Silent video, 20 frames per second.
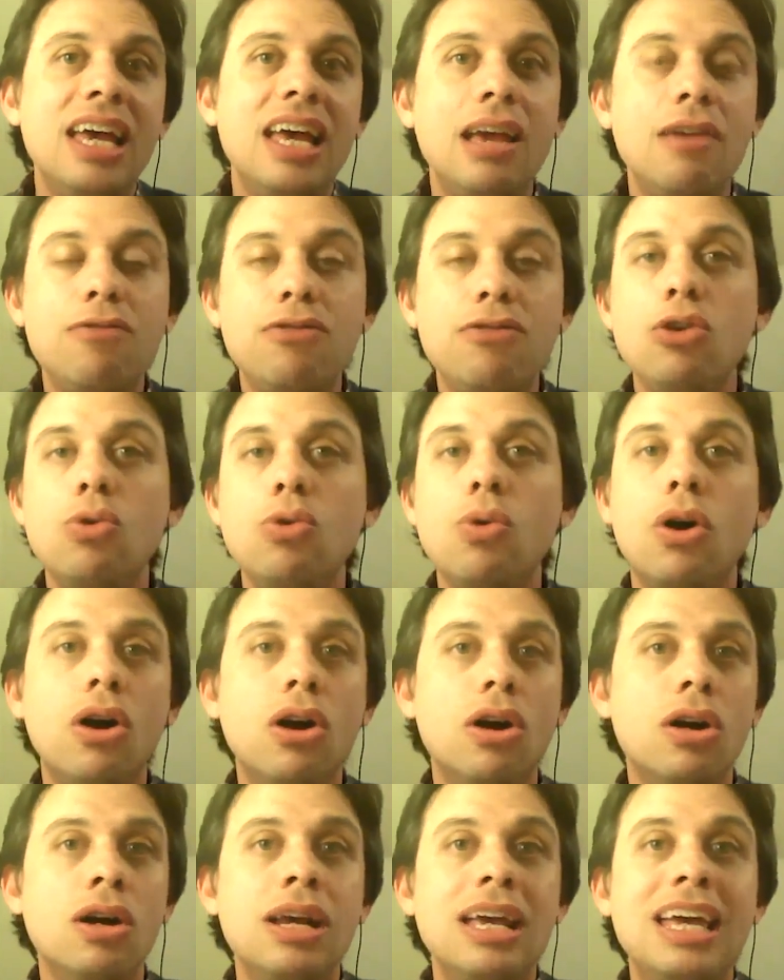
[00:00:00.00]
if you
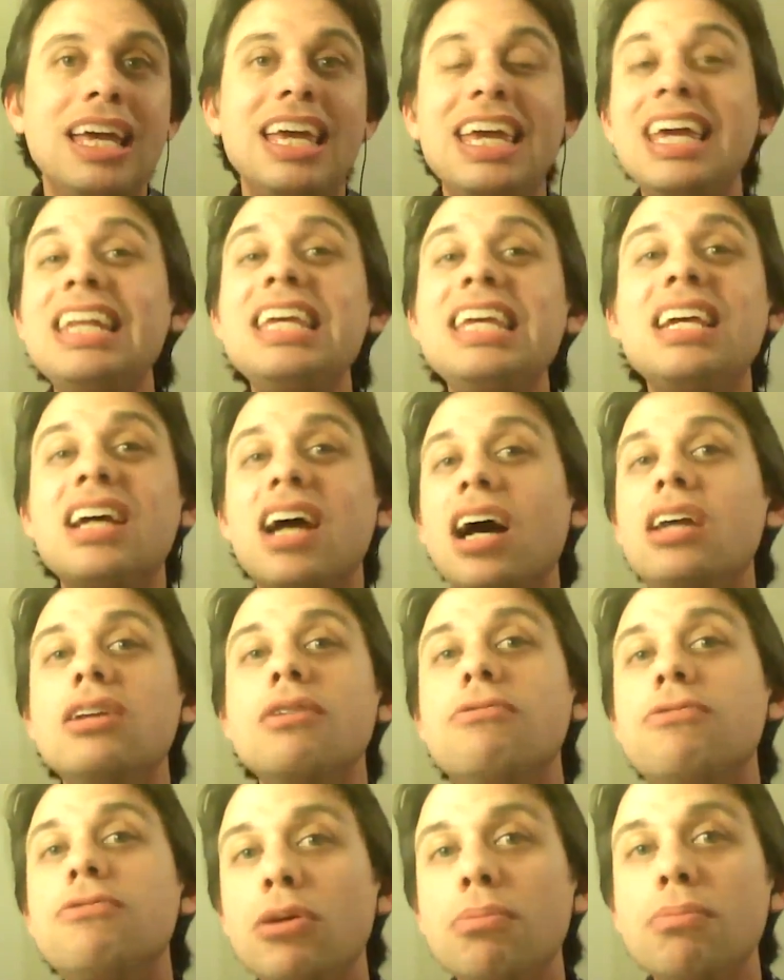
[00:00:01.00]
are any
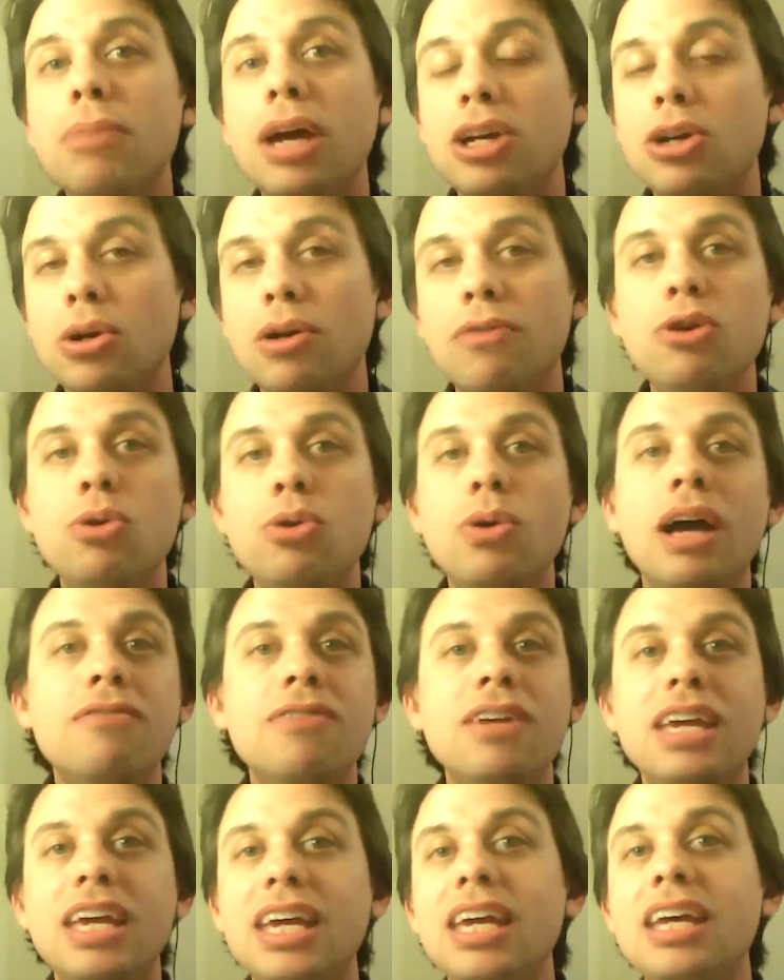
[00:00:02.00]
kind of filmmaker, if you have
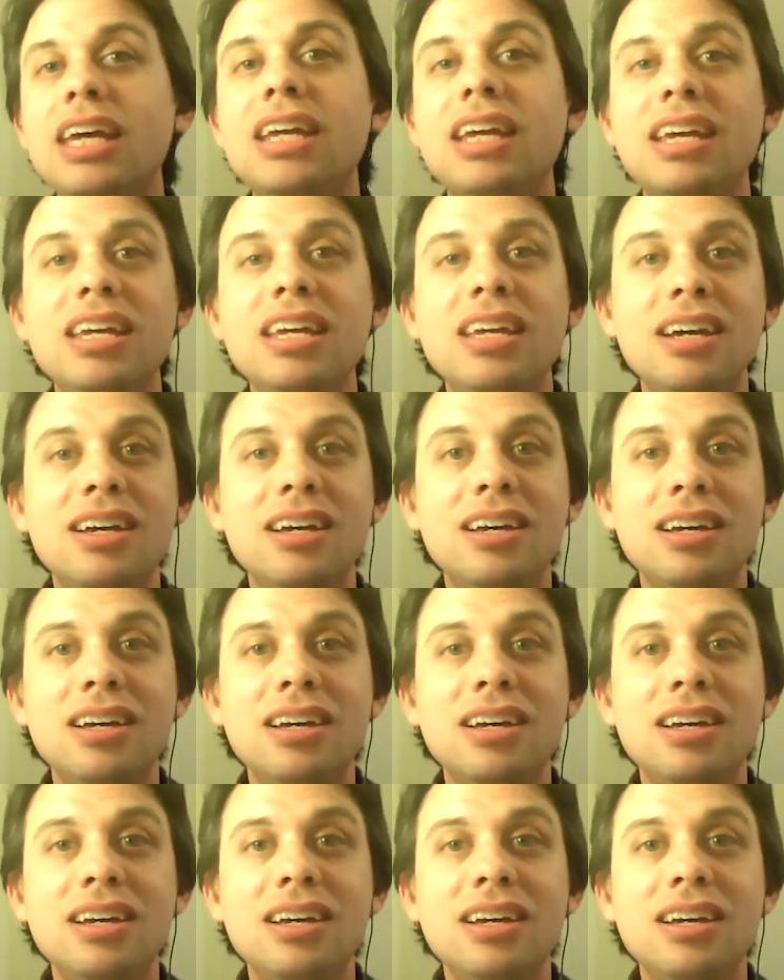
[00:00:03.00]
any